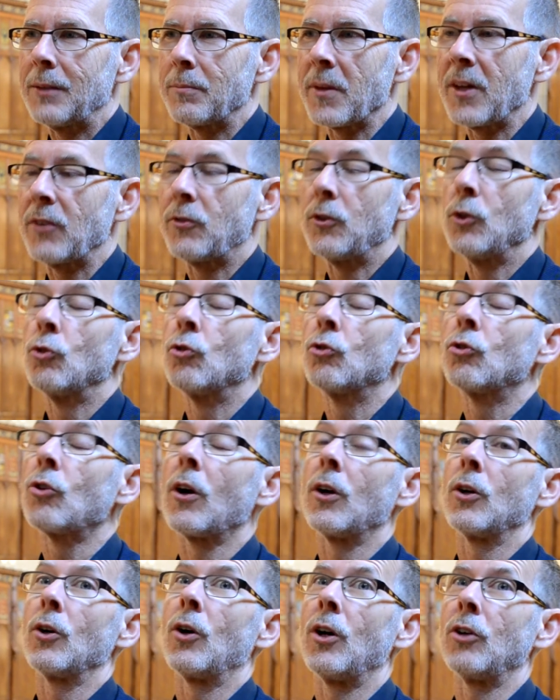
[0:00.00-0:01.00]
if you
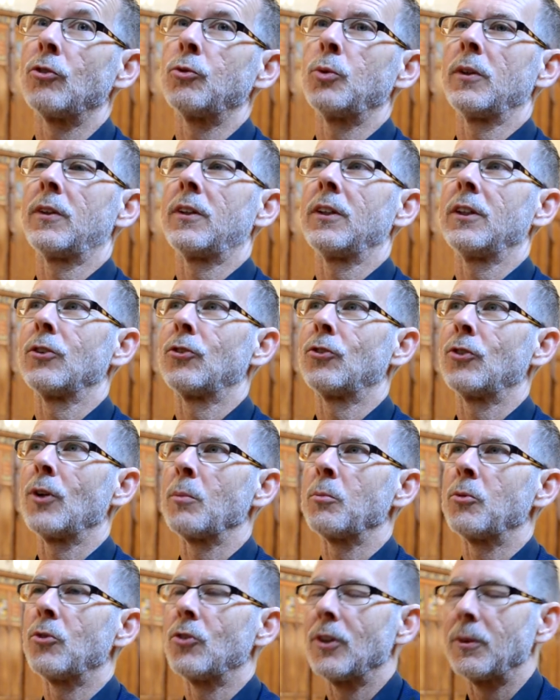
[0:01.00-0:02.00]
start off with the
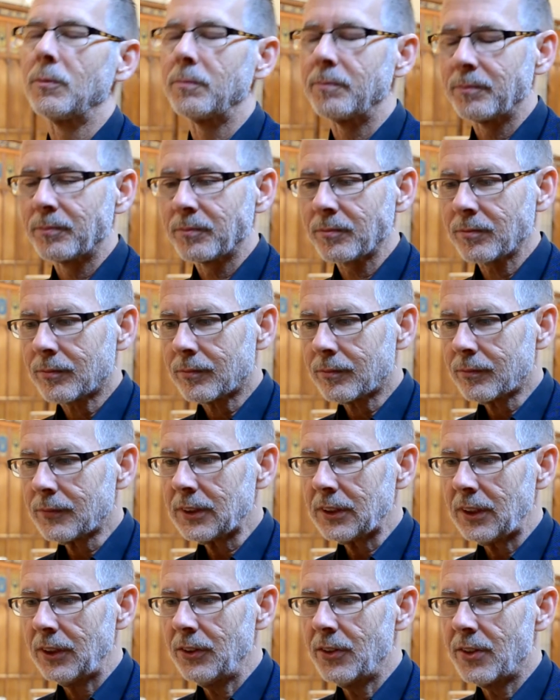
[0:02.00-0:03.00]
assumption
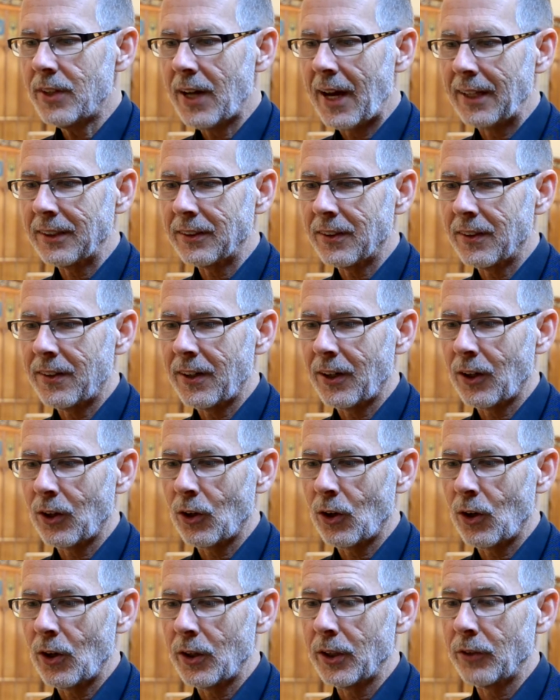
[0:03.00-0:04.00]
that
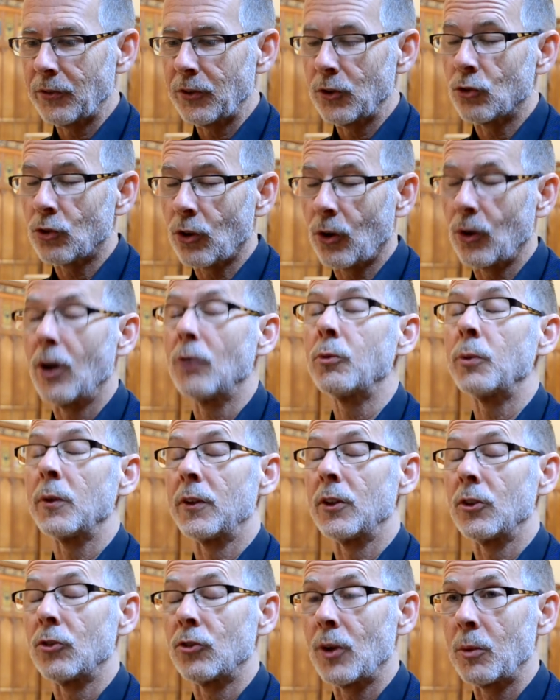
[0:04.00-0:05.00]
there
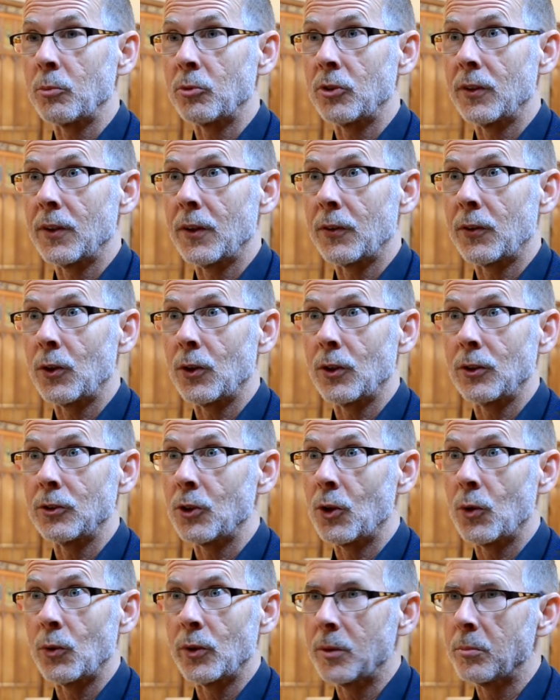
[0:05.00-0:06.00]
are
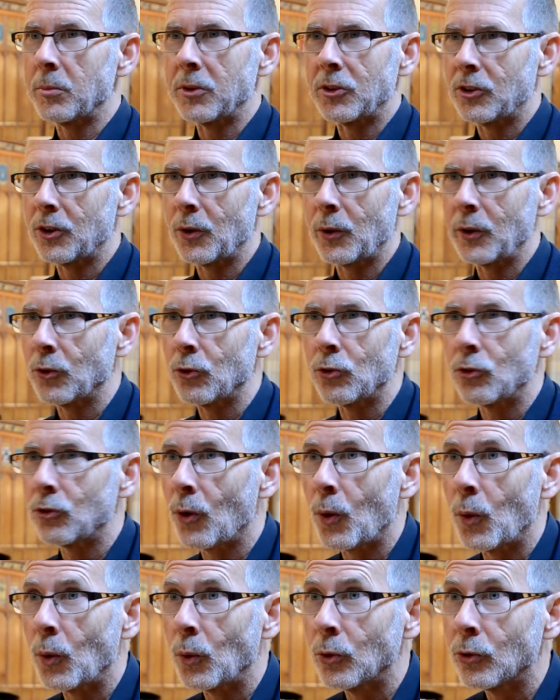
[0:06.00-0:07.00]
no immaterial
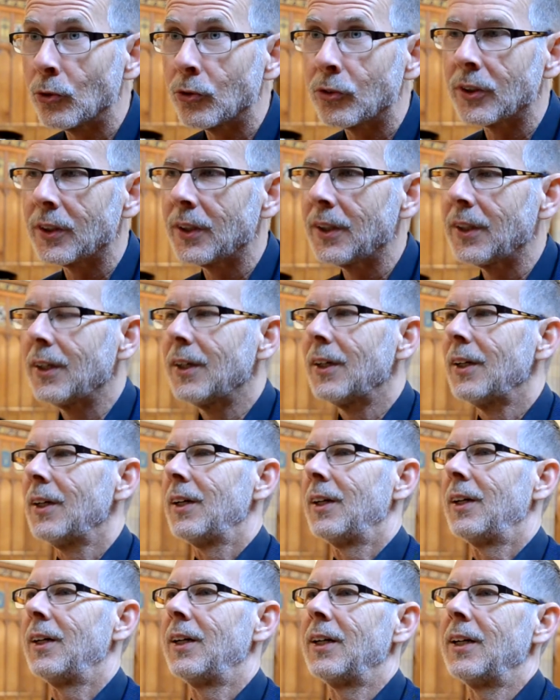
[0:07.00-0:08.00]
souls
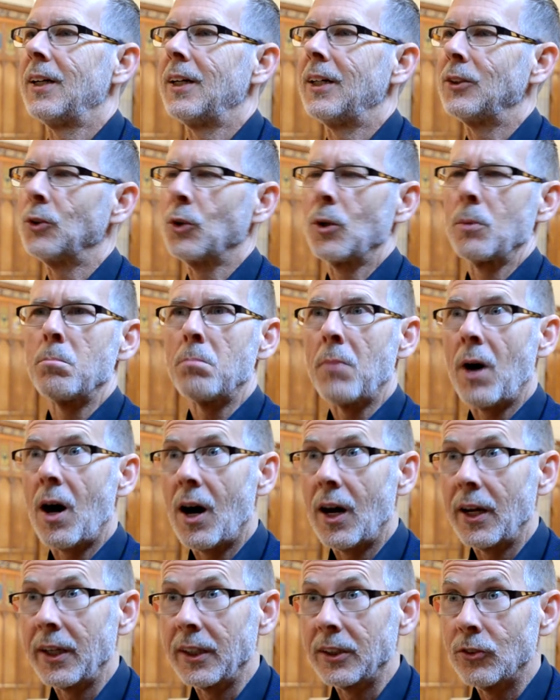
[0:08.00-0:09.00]
or
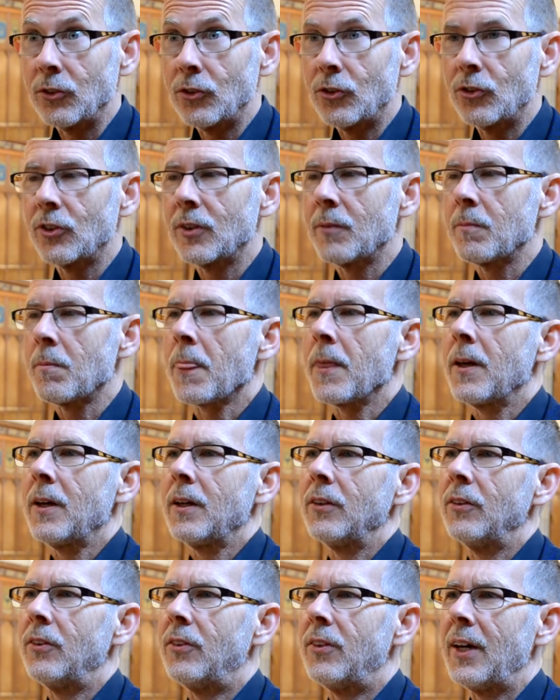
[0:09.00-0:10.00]
minds,
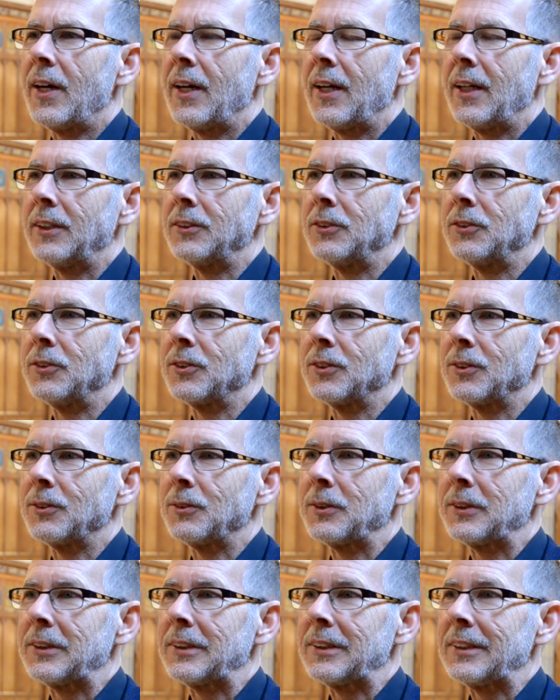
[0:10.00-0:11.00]
then
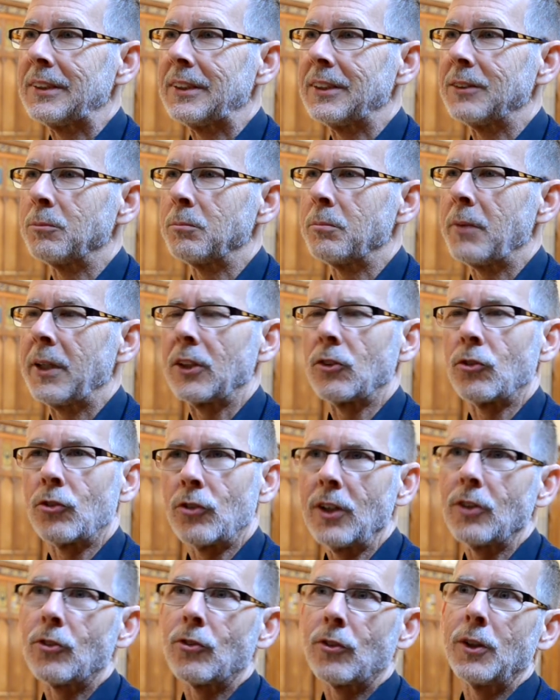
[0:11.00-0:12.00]
it makes
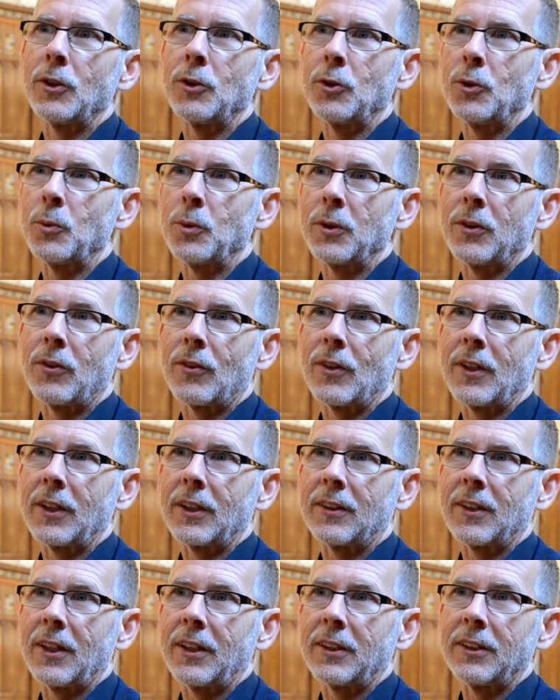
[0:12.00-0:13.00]
sense that you would
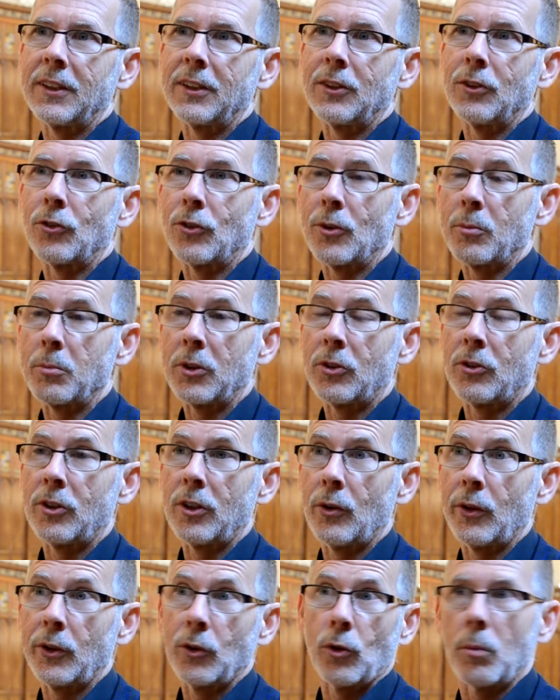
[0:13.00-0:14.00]
think that it is a
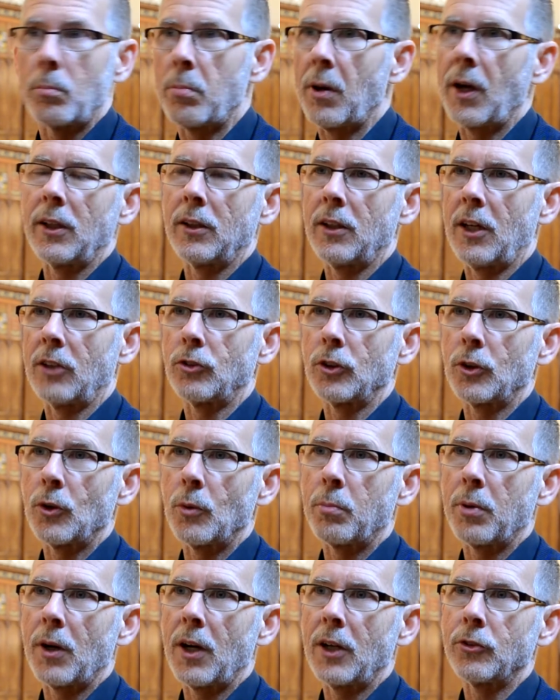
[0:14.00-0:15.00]
material or
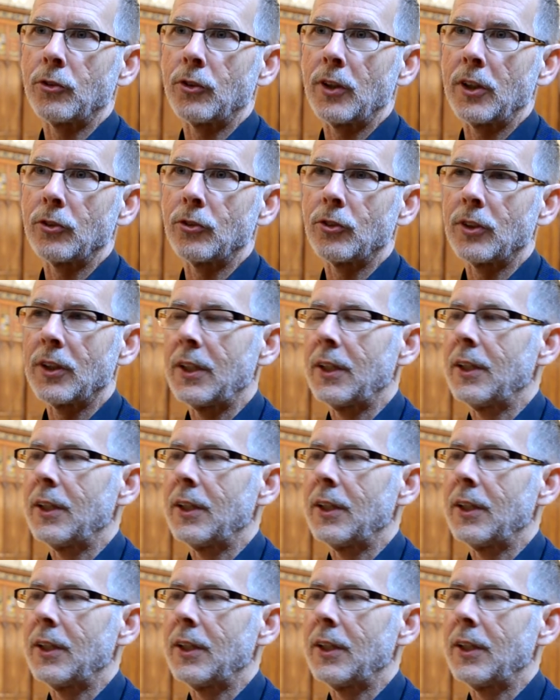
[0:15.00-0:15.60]
biological process,